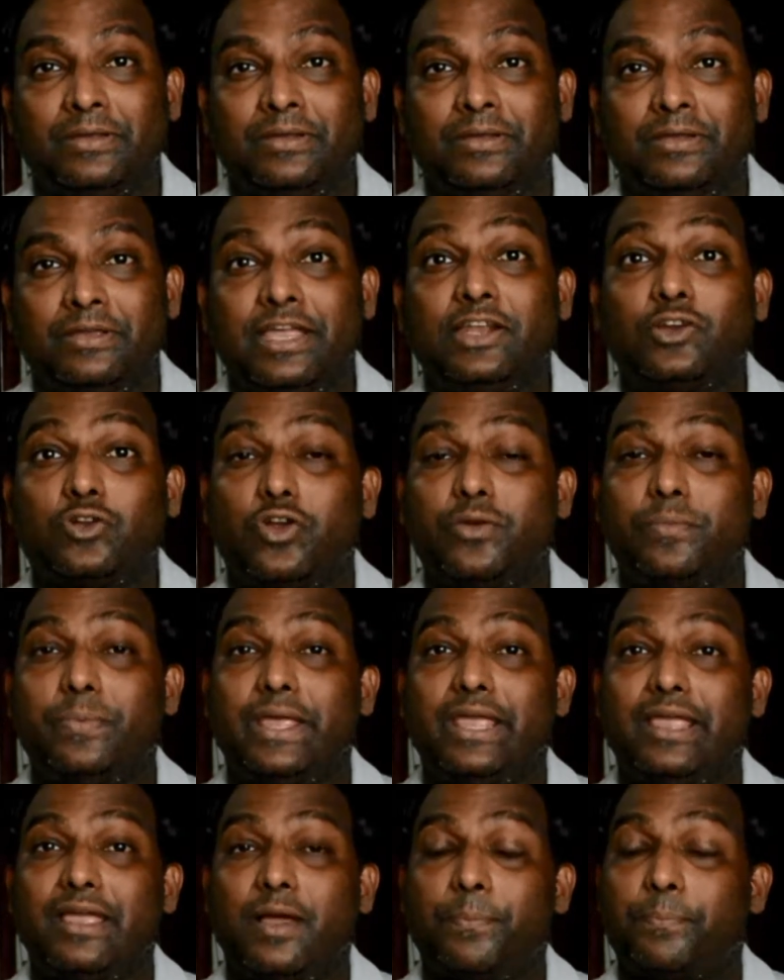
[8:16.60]
It could
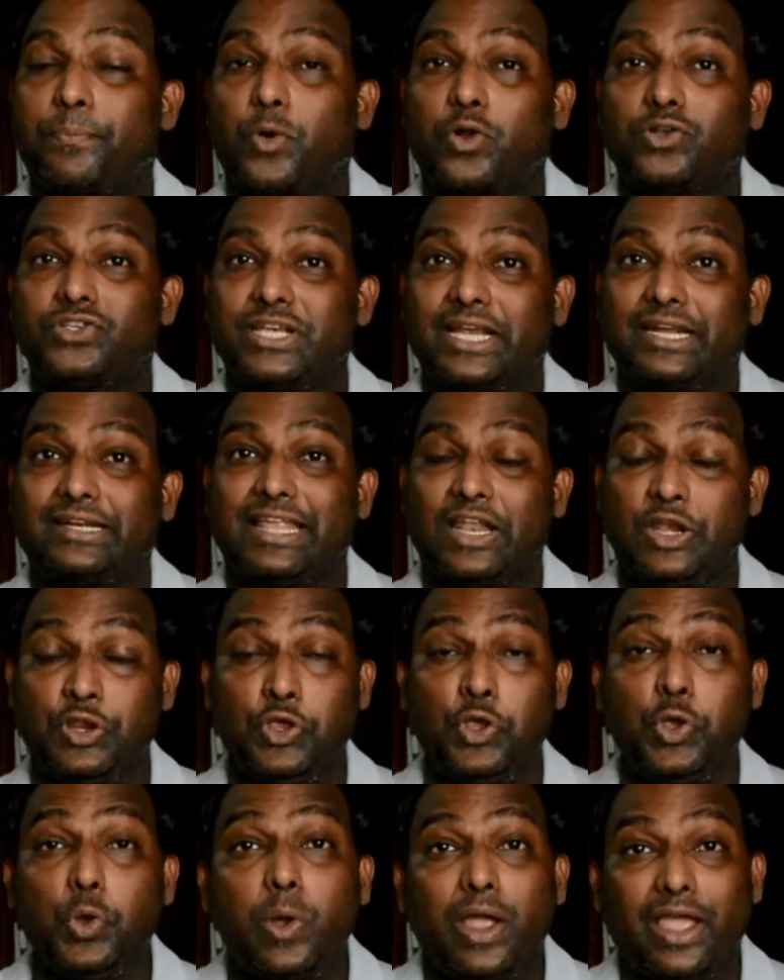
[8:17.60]
be a project that
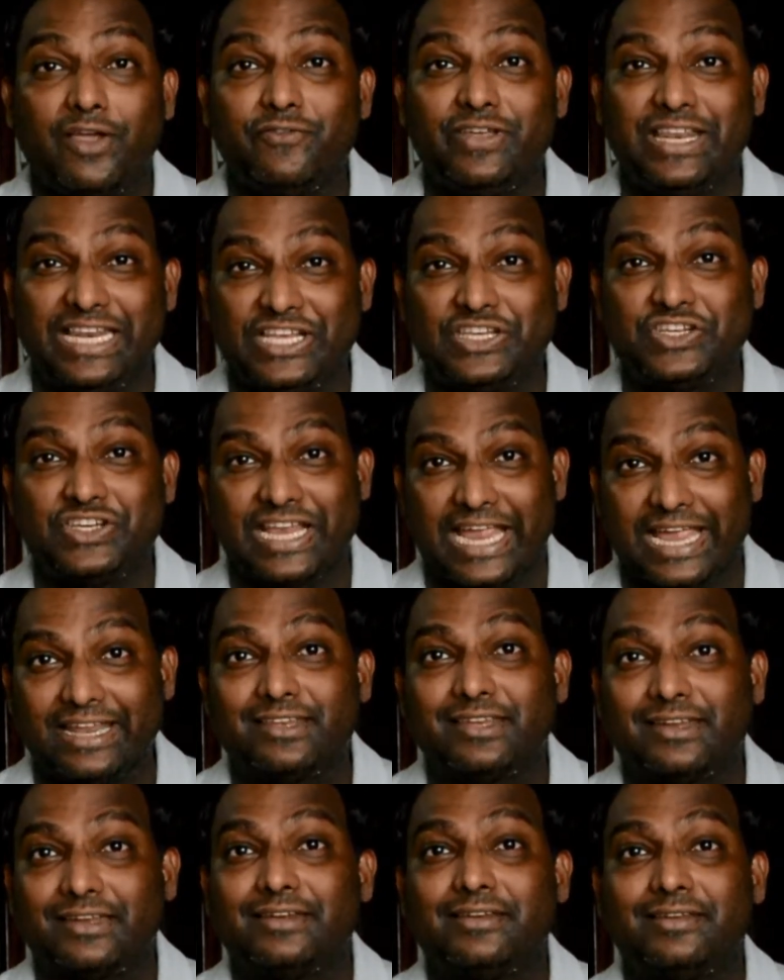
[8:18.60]
you have
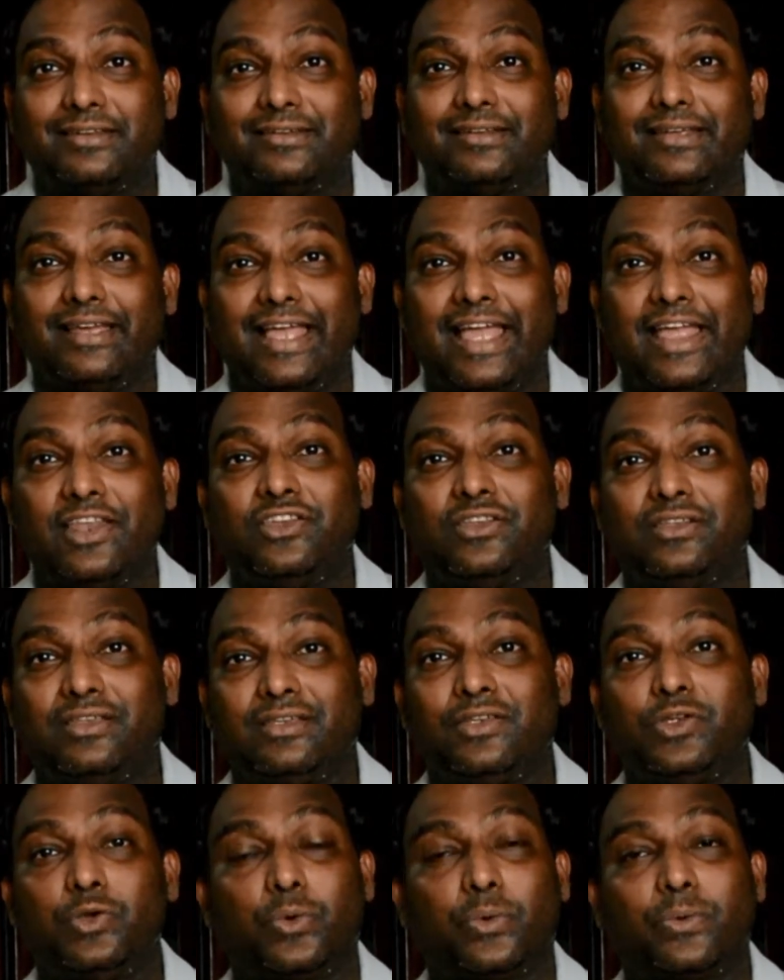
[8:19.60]
initiated and
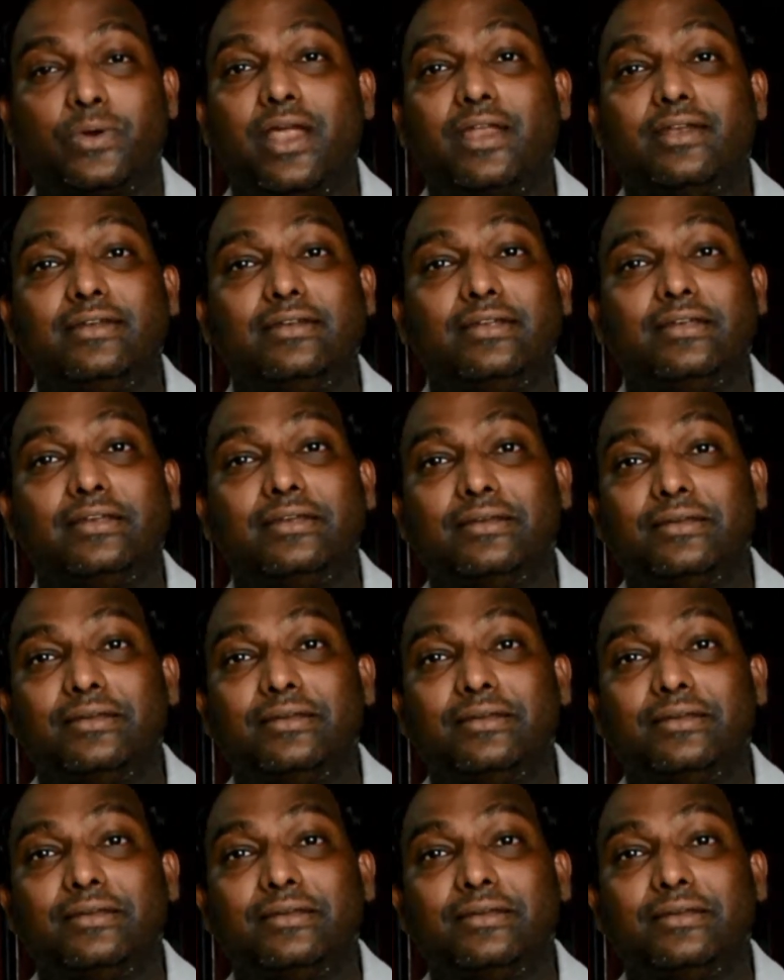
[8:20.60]
you run.